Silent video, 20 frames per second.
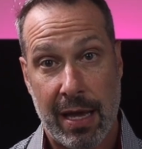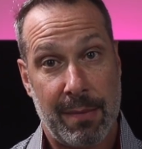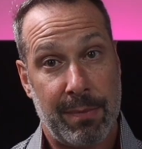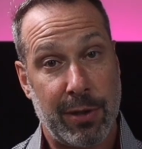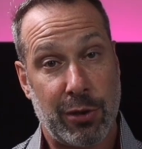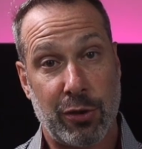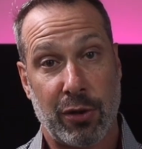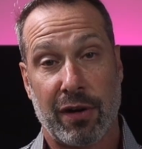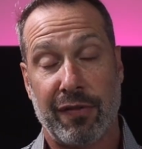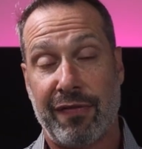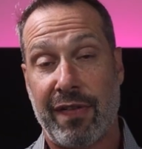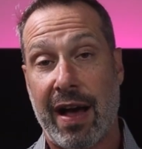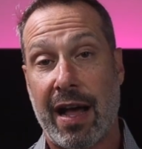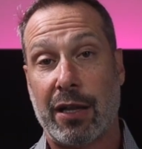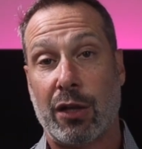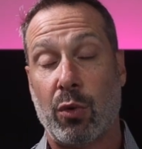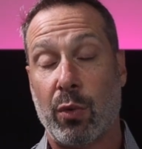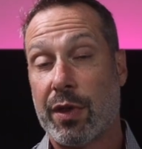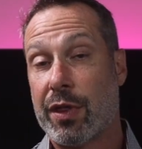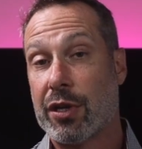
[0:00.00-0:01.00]
Be sure to
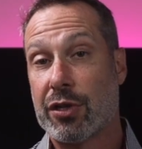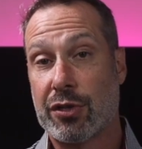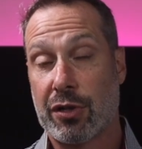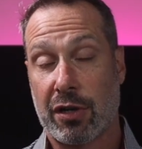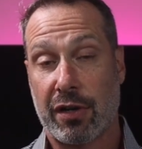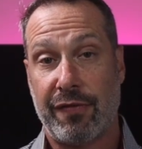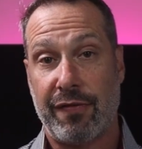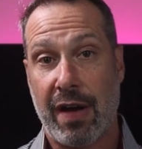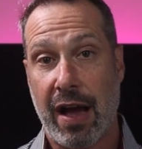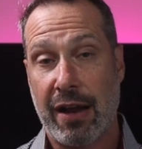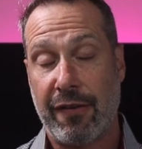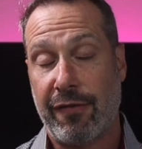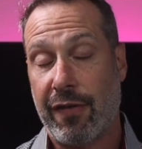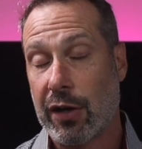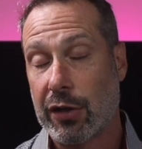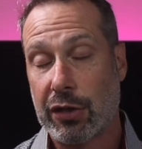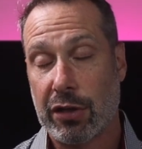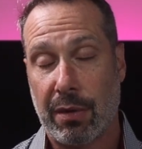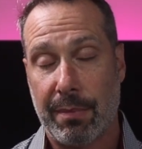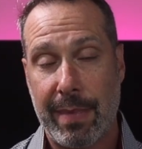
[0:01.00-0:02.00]
follow with a certified
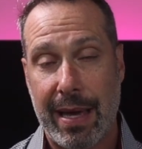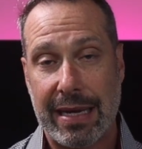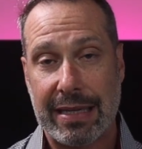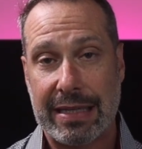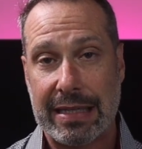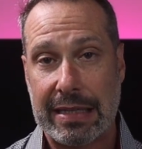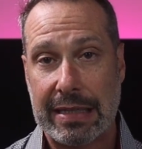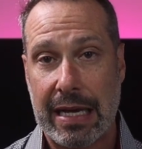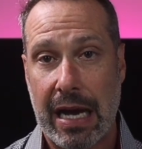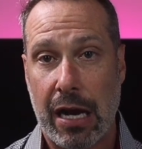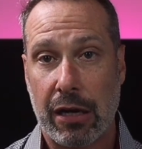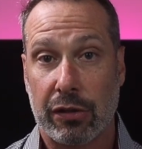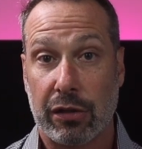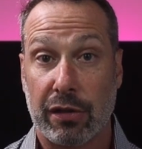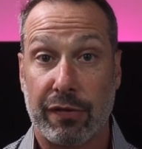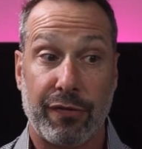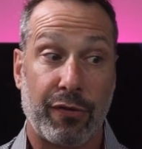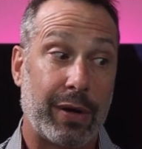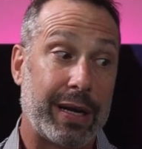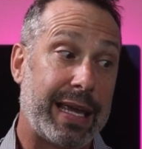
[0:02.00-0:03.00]
functional medicine doctor
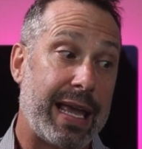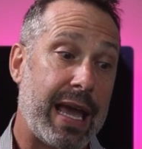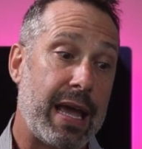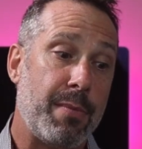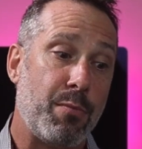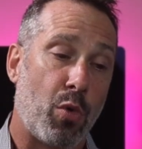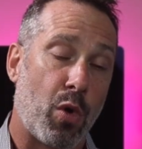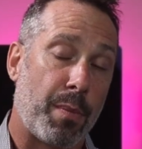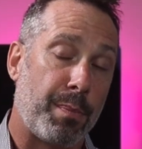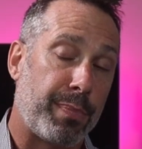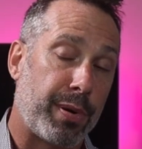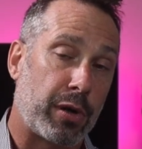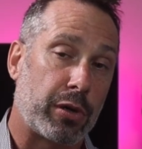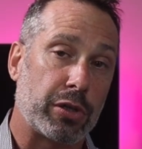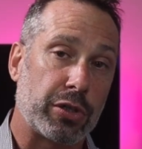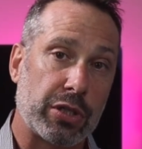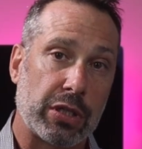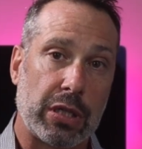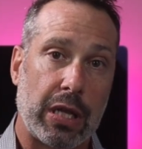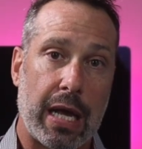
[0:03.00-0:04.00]
for, again, more
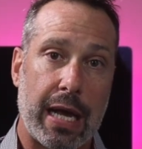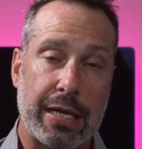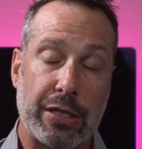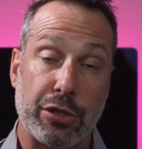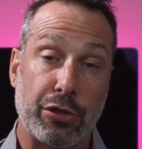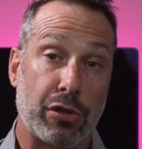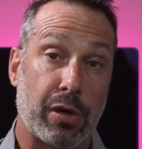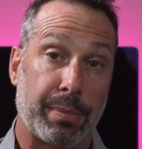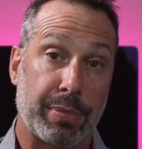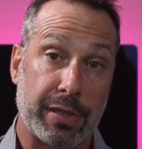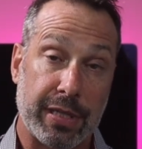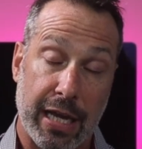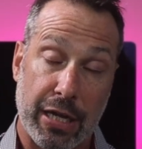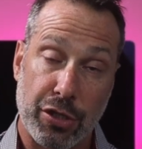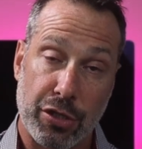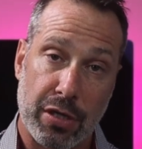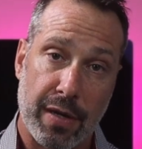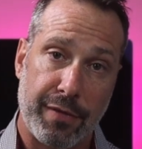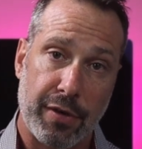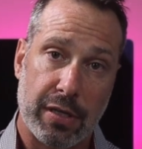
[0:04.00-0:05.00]
personalized
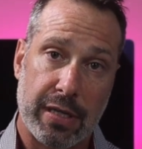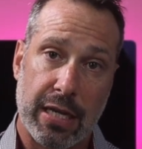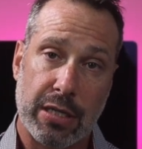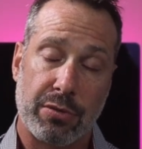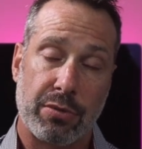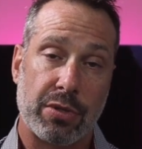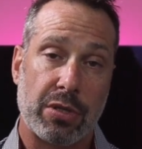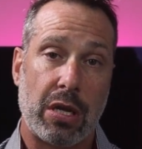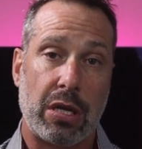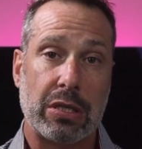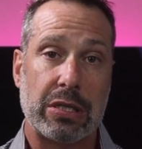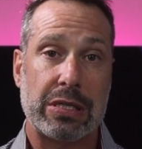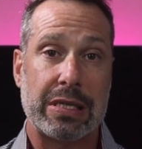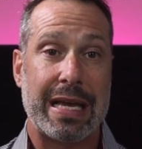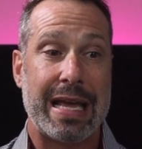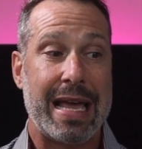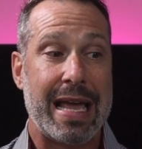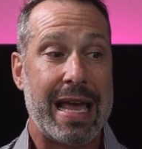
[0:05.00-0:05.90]
interpretation of your test results